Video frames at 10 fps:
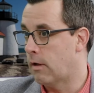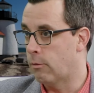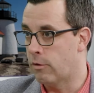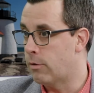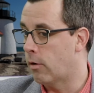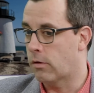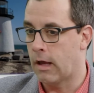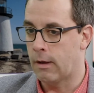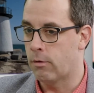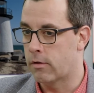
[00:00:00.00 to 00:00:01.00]
And we've been
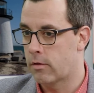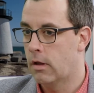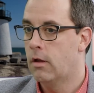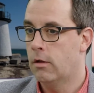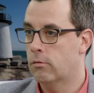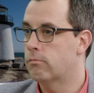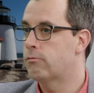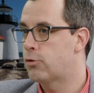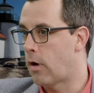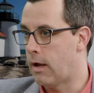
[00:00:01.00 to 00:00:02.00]
okay with
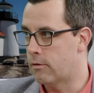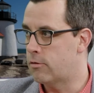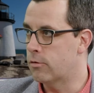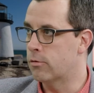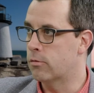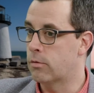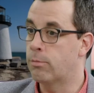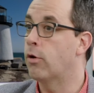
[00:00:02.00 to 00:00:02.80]
trying to